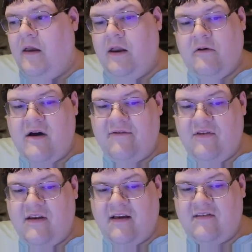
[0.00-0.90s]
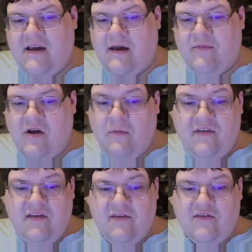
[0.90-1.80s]
you know, after the next set comes out,
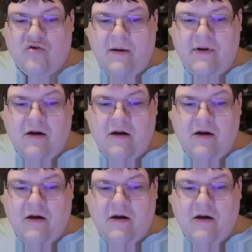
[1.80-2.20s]
we see this drop